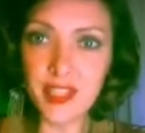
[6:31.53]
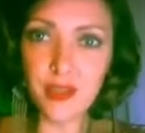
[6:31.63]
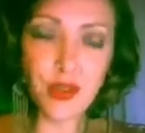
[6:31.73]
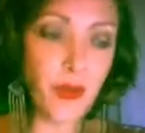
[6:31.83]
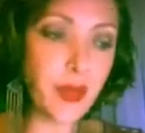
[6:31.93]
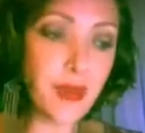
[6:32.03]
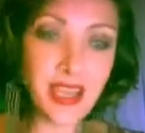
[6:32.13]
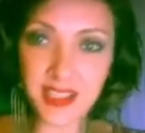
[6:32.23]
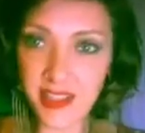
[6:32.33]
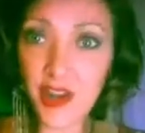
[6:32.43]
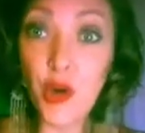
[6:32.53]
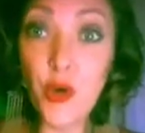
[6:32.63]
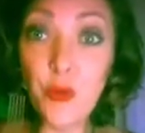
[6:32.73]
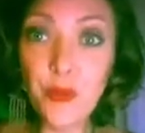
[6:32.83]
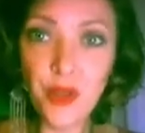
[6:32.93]
You know, going back to the
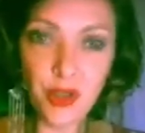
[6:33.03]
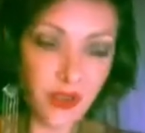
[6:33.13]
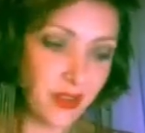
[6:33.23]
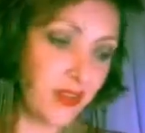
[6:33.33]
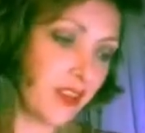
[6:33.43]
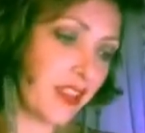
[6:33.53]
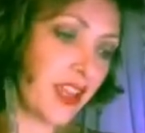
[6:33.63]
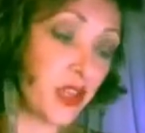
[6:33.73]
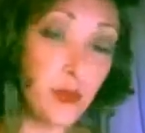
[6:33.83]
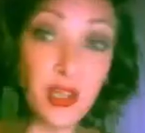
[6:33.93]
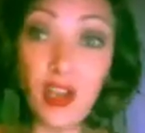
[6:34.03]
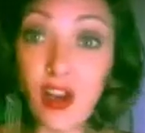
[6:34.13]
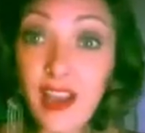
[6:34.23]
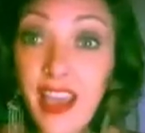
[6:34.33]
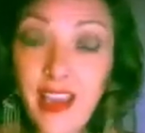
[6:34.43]
home that you
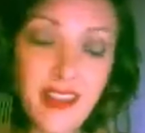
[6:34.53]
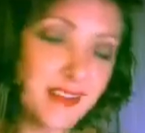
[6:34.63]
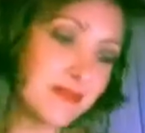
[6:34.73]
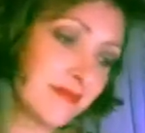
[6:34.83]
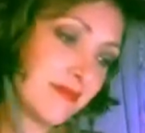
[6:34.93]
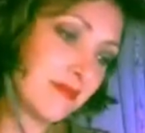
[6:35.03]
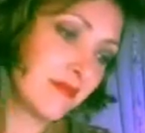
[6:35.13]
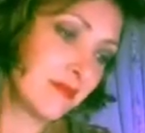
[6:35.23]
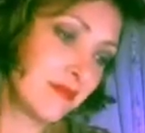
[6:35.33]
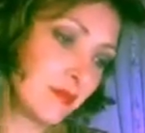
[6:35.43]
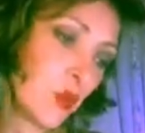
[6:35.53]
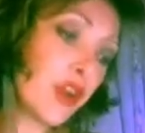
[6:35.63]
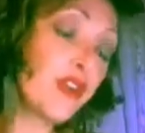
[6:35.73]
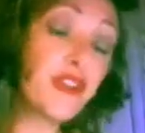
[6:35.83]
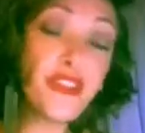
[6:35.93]
belong at,
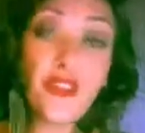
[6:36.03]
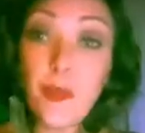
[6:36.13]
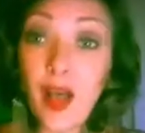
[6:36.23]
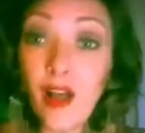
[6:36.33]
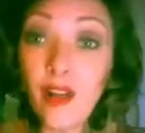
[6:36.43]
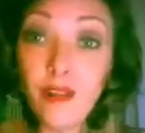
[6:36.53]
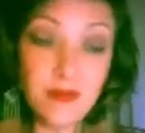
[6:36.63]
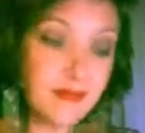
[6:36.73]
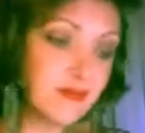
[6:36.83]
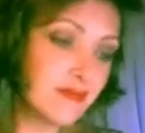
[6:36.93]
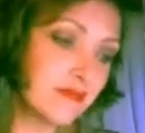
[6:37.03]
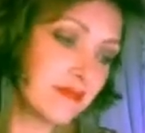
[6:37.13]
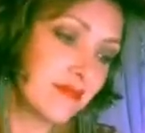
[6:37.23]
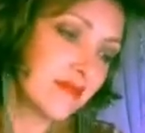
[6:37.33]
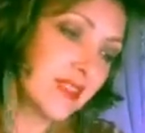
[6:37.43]
where you can smell
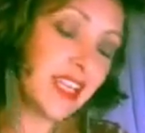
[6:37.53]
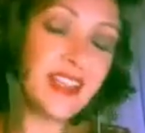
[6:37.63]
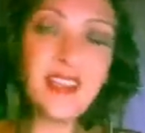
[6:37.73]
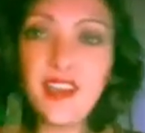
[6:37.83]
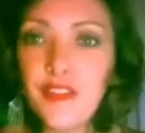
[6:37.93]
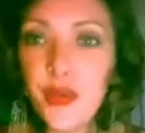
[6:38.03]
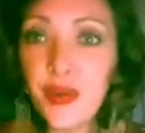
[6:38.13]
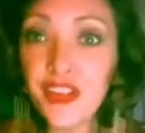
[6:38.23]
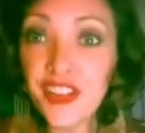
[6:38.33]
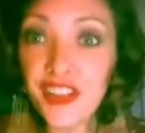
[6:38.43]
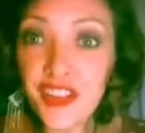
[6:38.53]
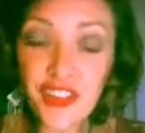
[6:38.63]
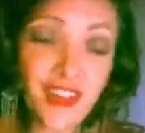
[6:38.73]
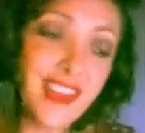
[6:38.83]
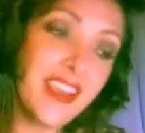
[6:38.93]
and they love you
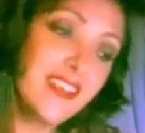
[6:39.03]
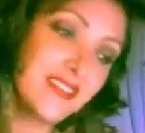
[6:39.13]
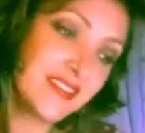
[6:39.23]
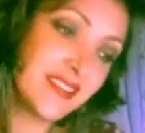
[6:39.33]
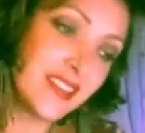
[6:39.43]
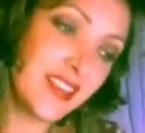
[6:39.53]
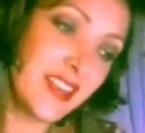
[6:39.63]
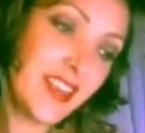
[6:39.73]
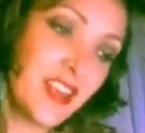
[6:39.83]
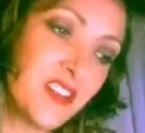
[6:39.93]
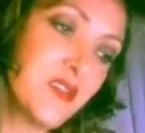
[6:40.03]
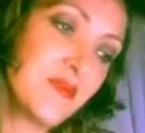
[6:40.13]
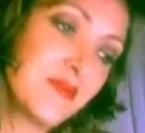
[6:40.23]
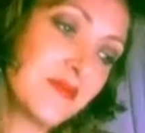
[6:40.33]
unconditionally, you know.